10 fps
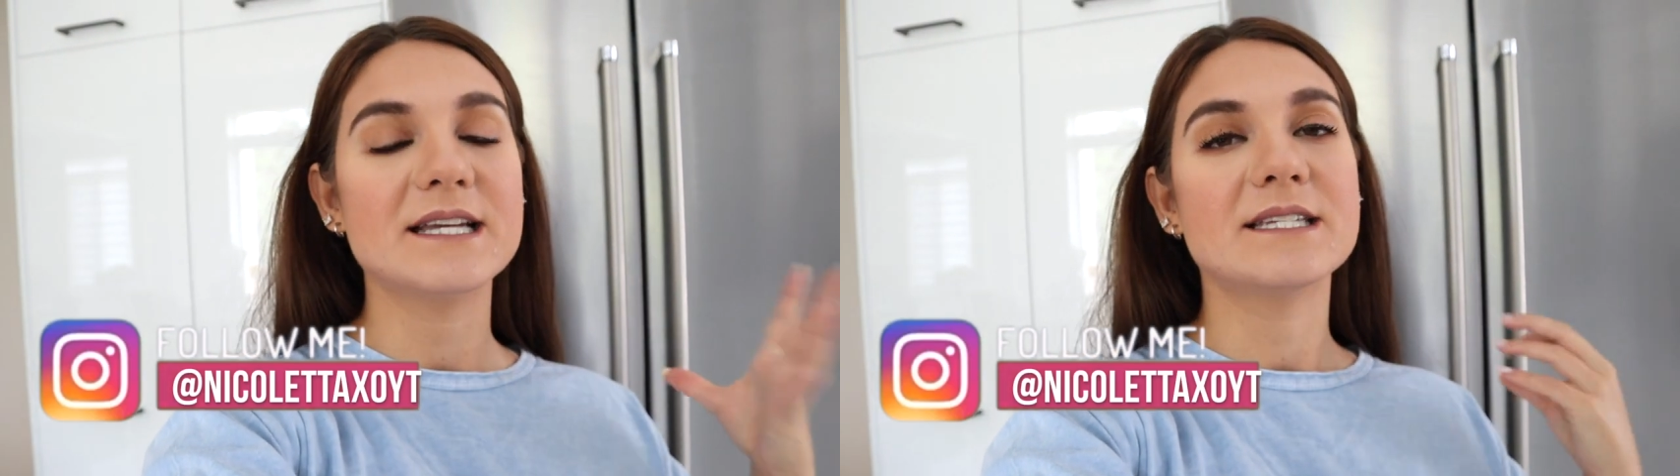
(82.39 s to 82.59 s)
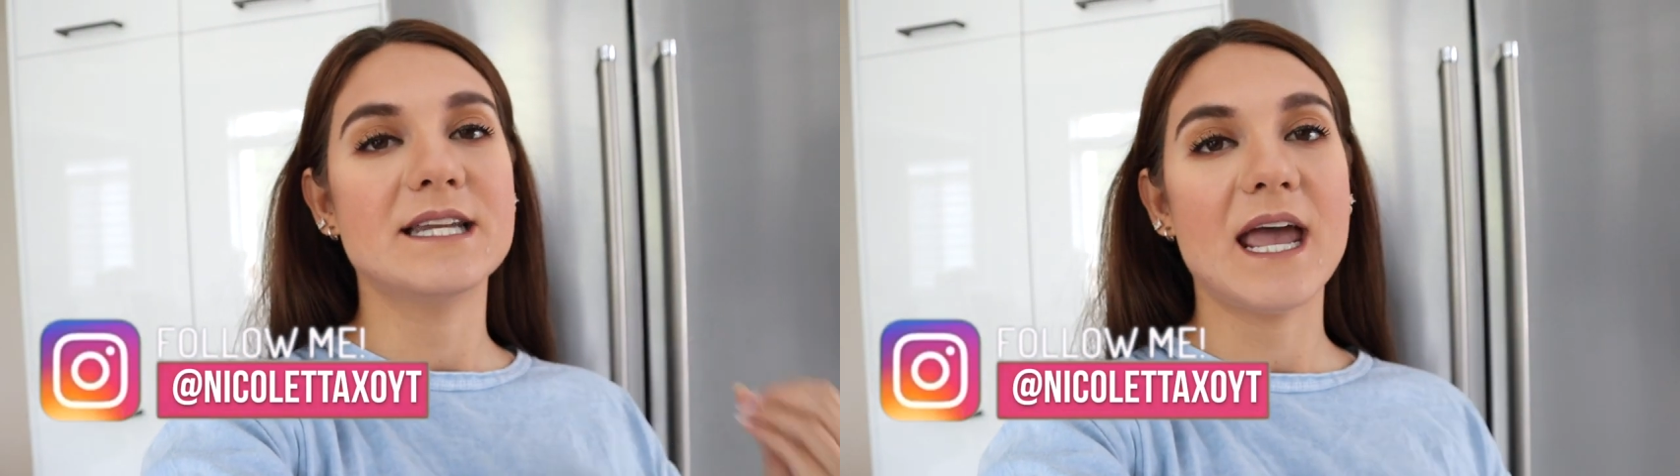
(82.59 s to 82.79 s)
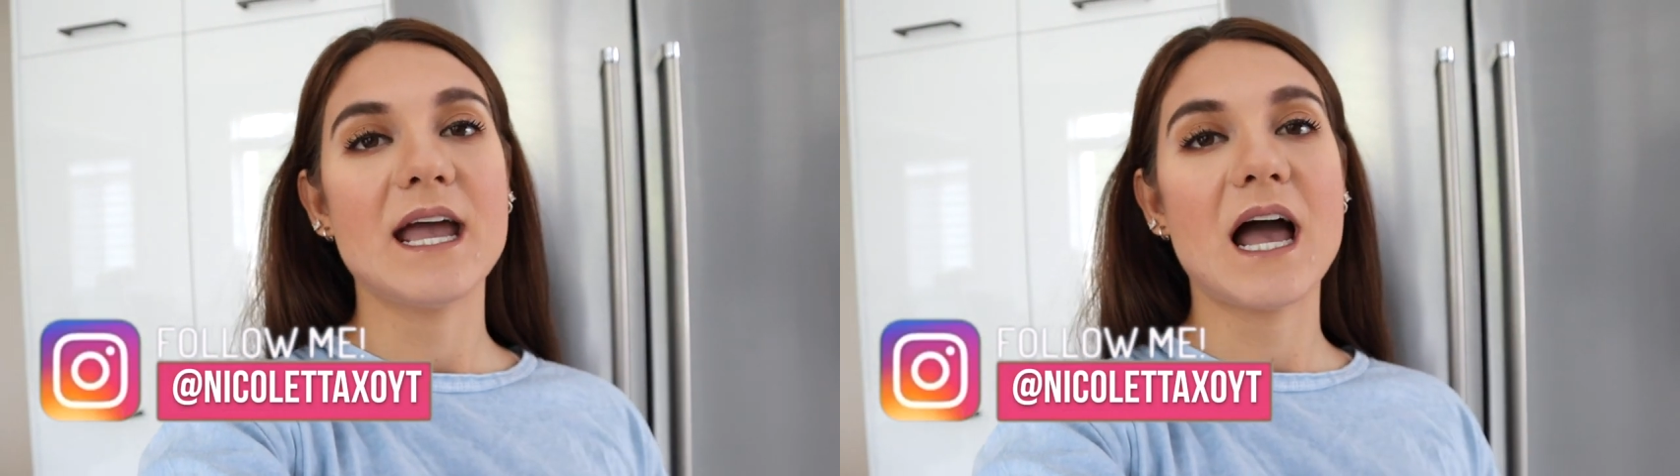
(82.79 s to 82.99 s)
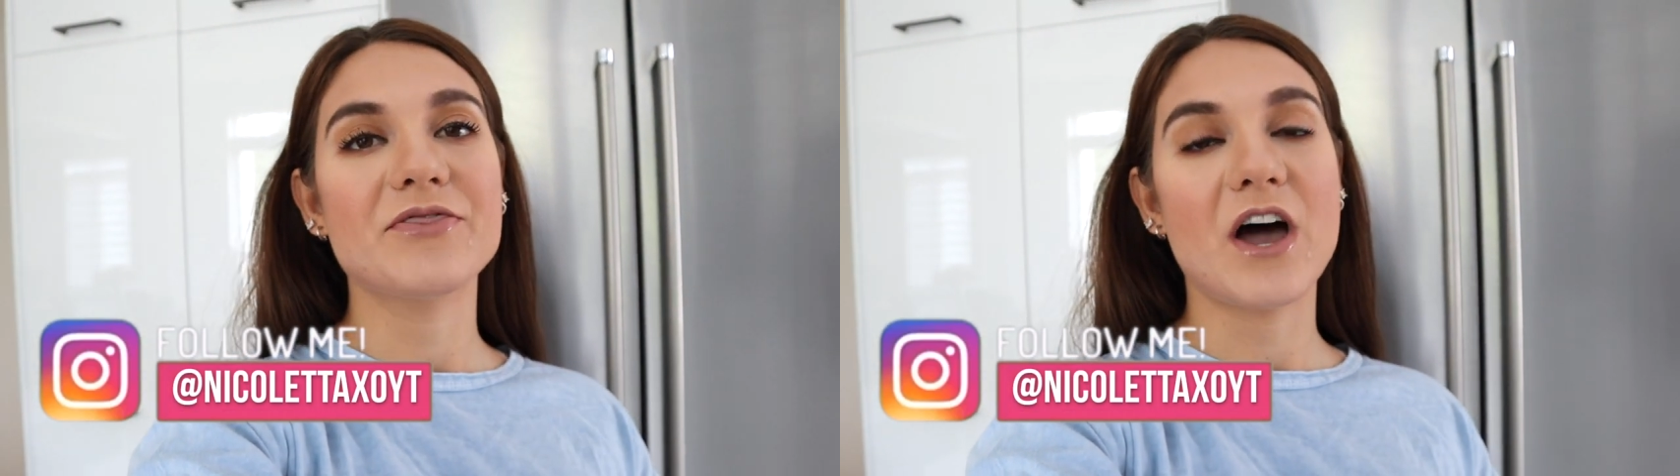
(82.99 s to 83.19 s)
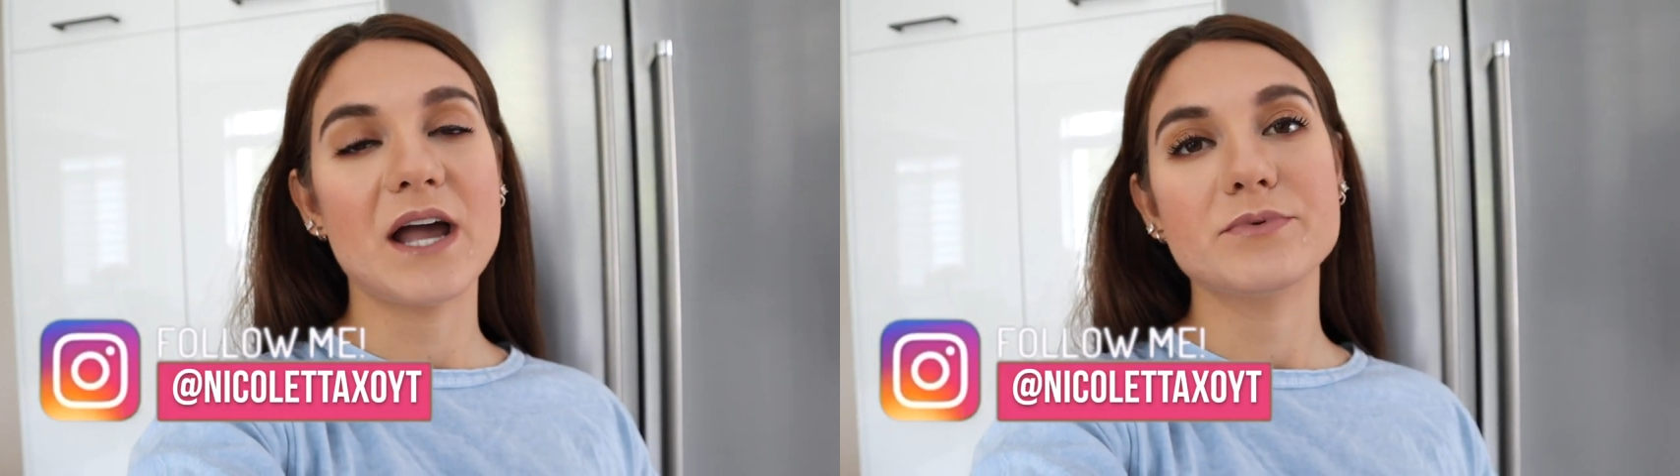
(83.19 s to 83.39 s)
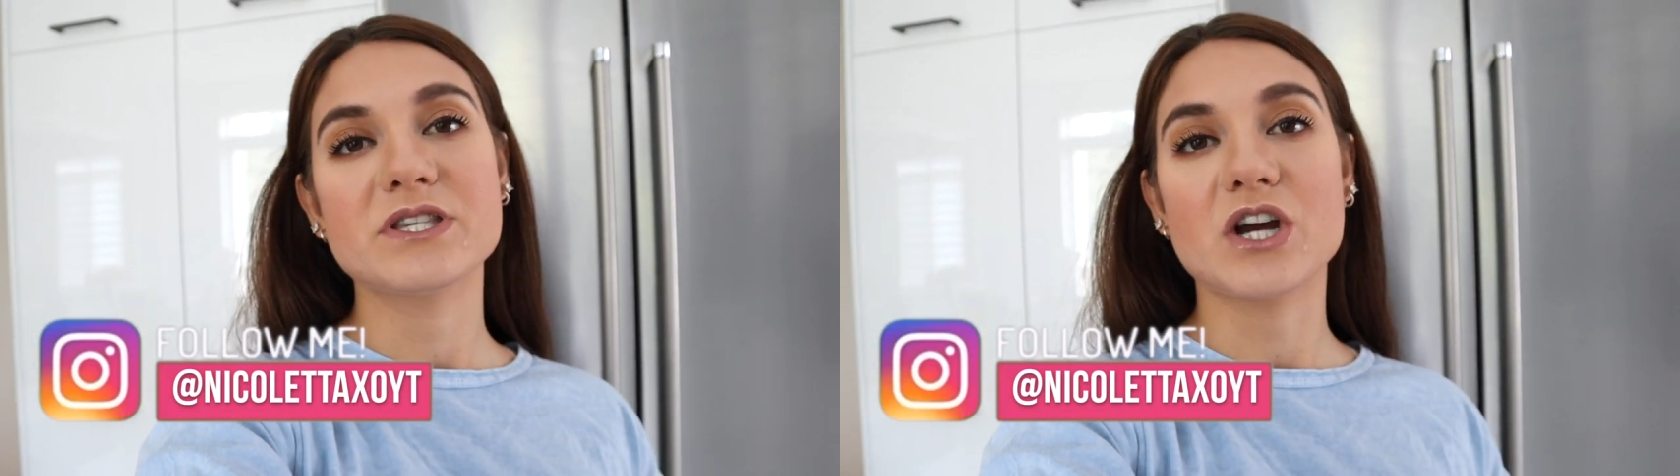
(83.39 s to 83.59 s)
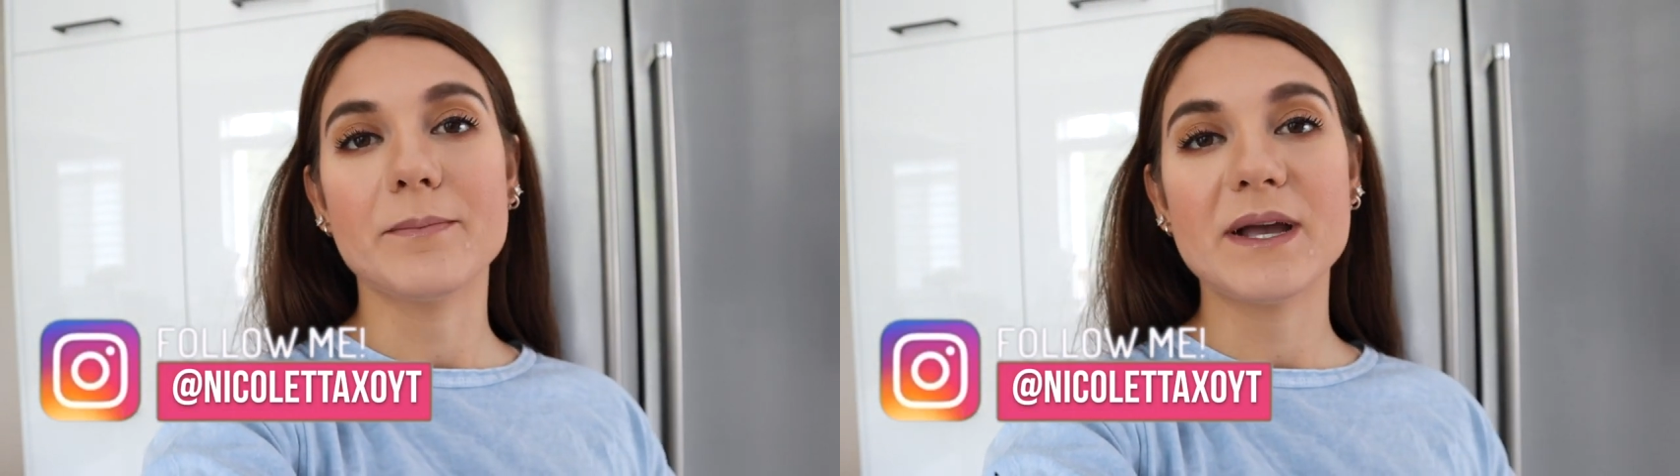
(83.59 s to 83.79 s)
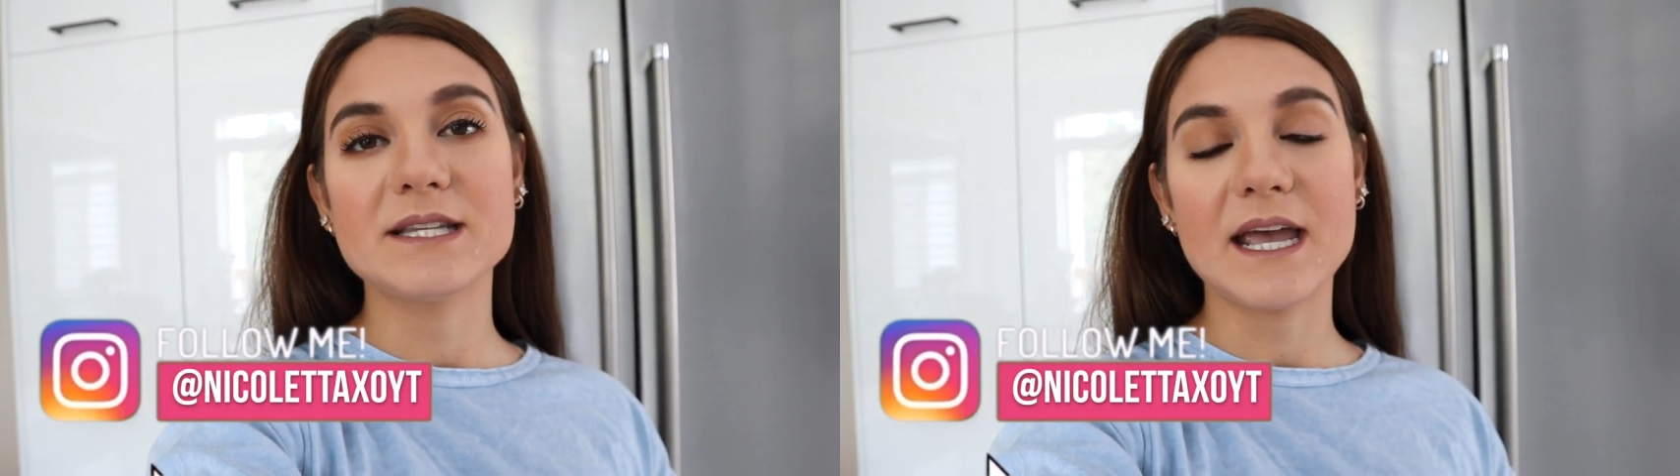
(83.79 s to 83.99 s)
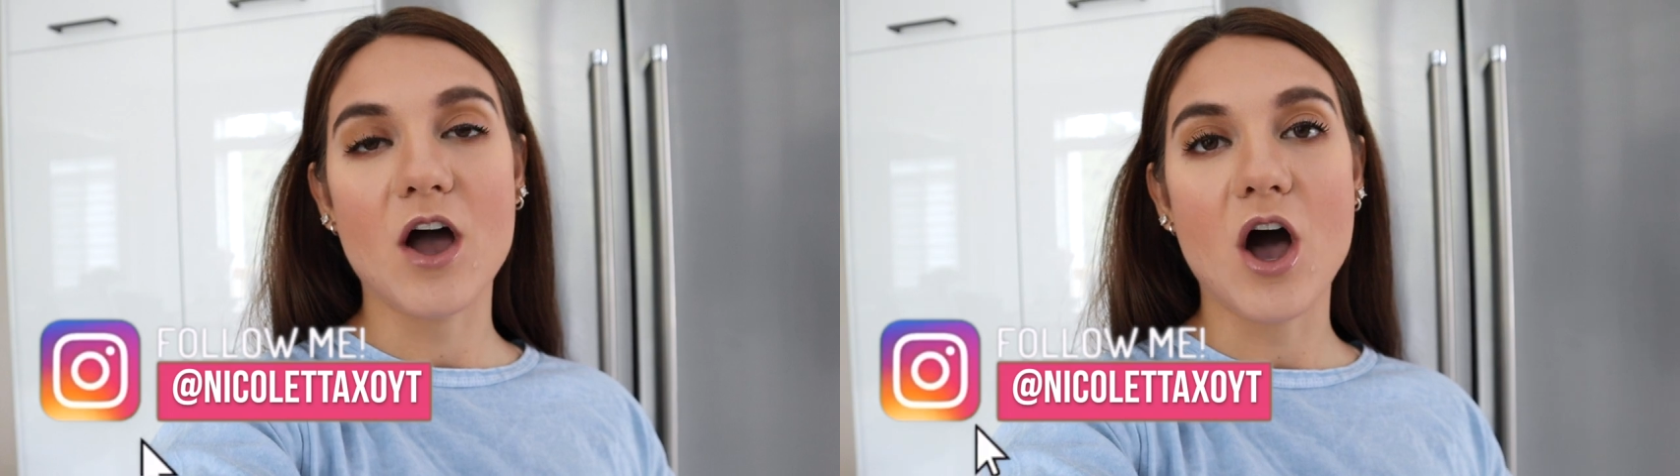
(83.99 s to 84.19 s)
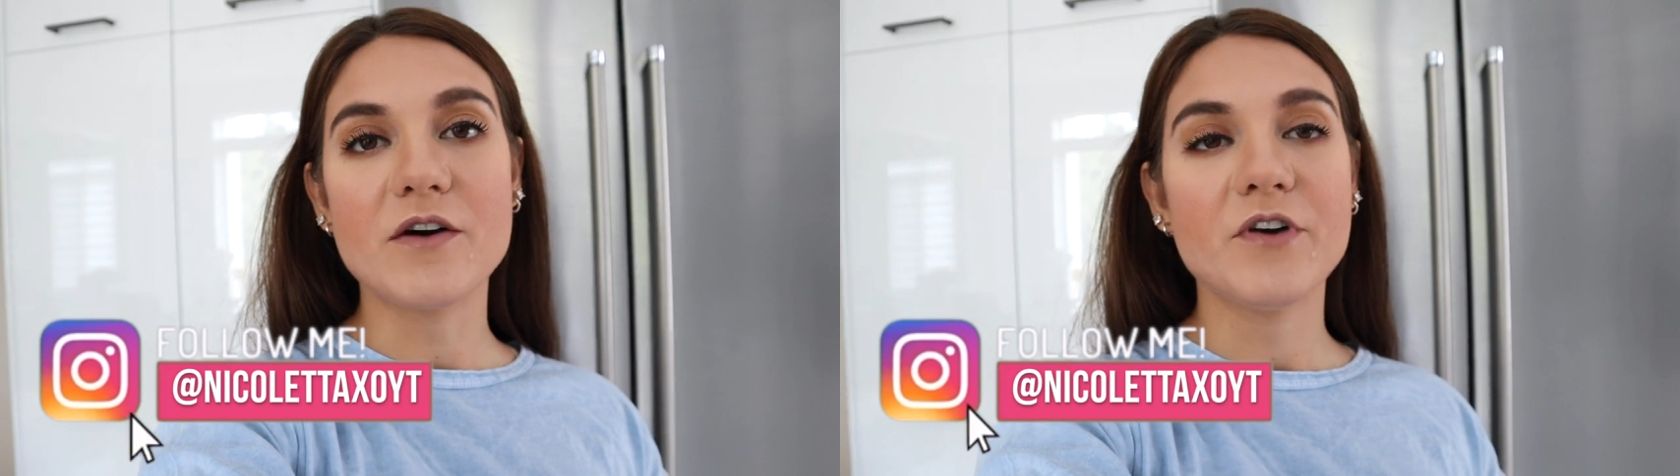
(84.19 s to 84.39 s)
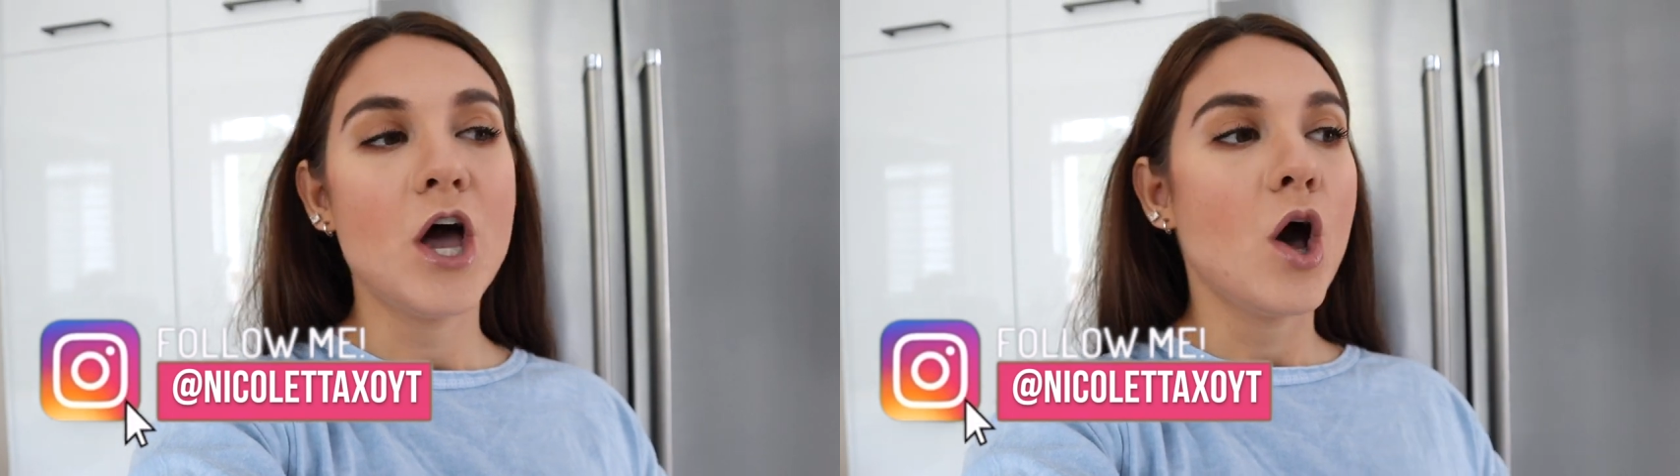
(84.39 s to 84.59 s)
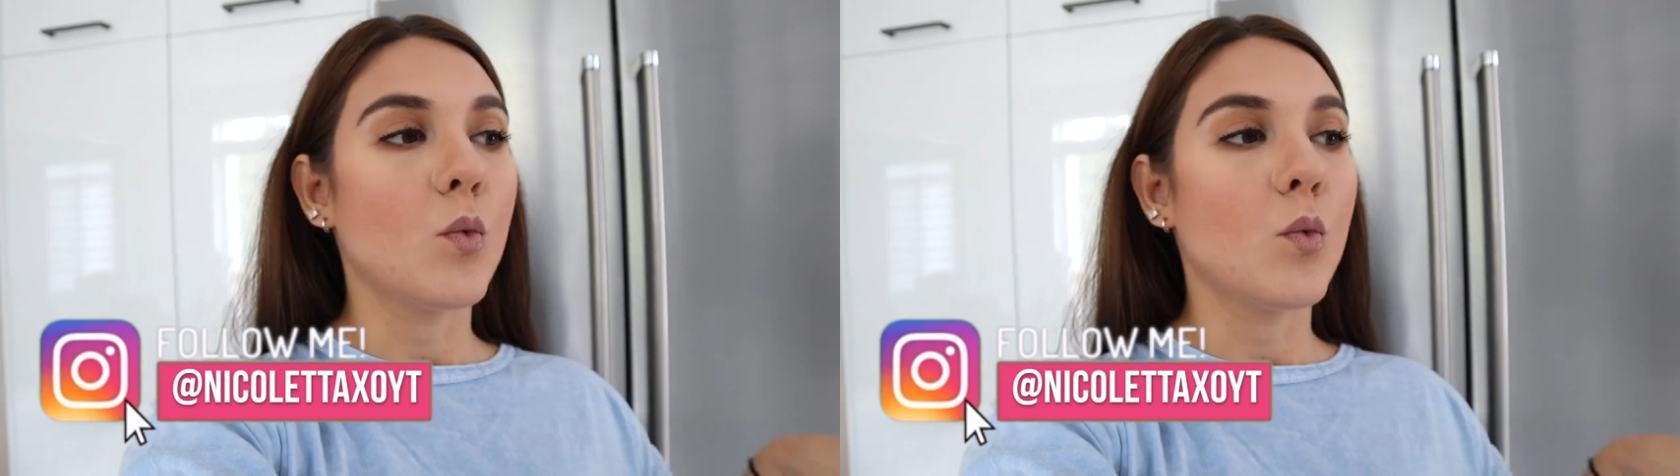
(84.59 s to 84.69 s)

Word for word: and today I thought I would start my day off